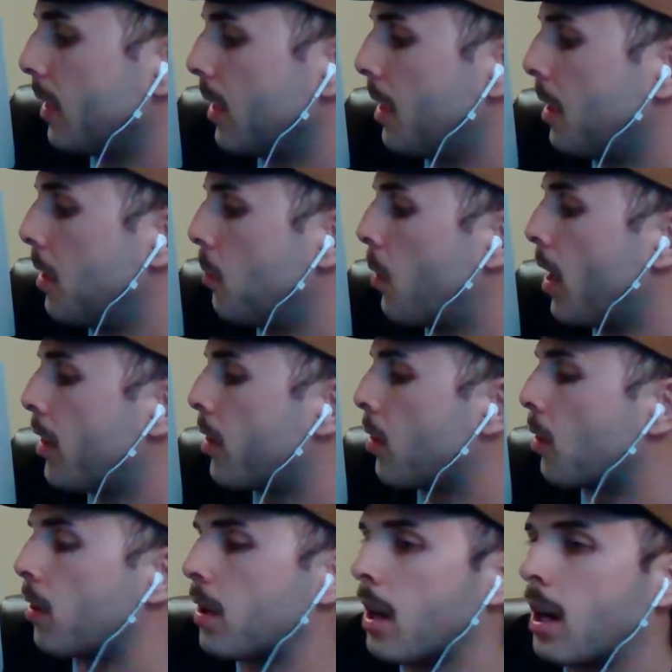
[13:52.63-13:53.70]
whether
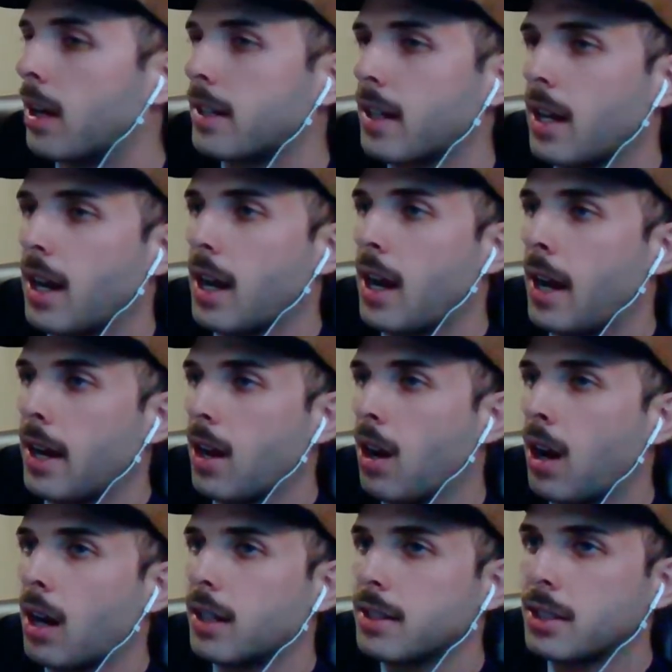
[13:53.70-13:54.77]
or not I
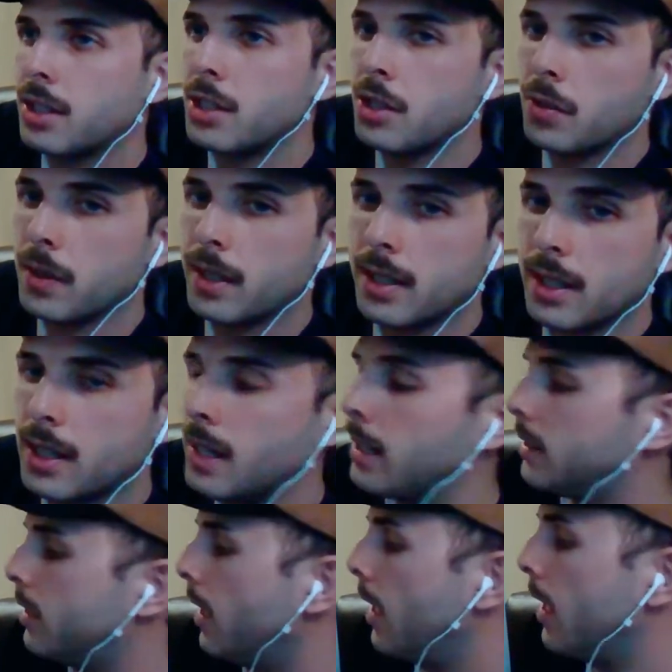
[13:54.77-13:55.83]
ought to do it
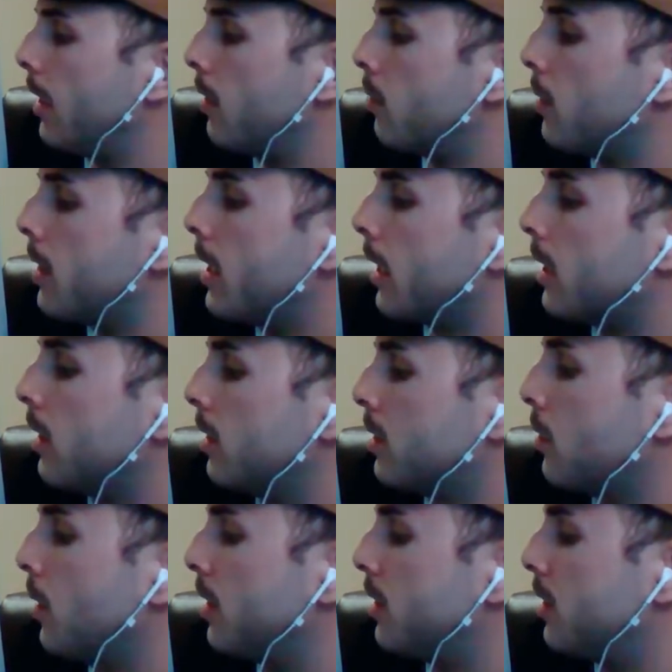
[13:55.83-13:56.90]
is a ridiculous
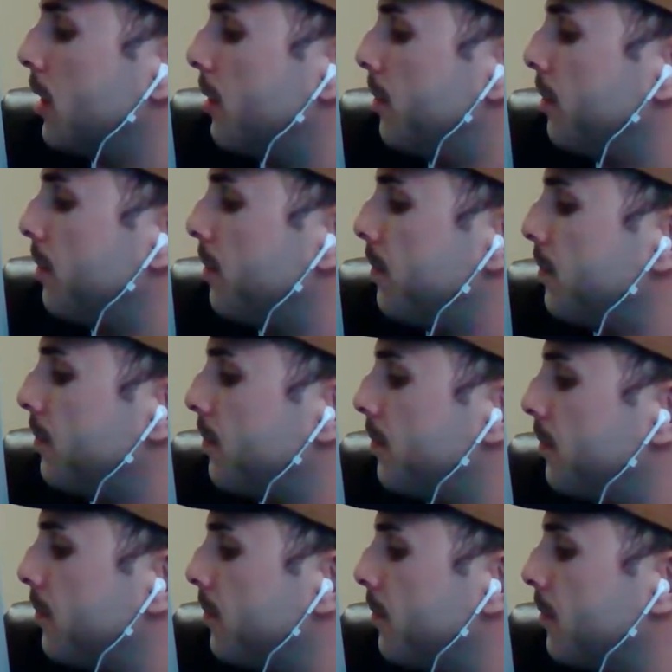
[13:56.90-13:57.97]
question.
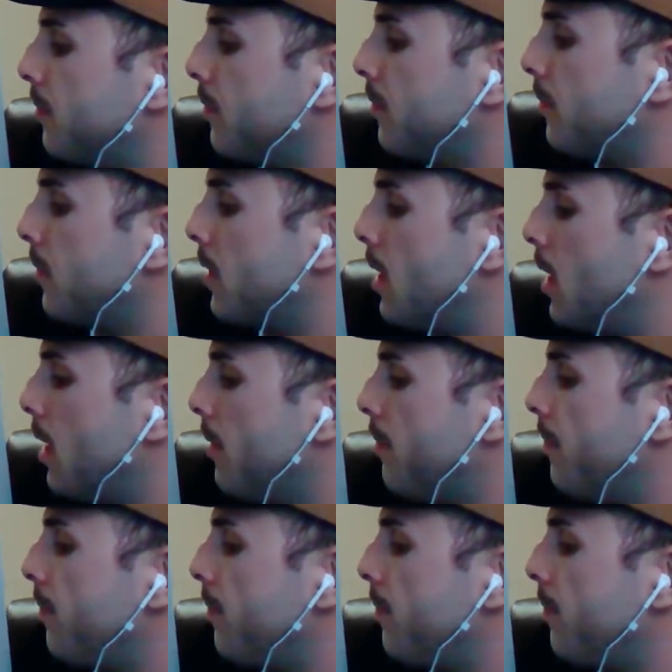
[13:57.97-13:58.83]
Yeah.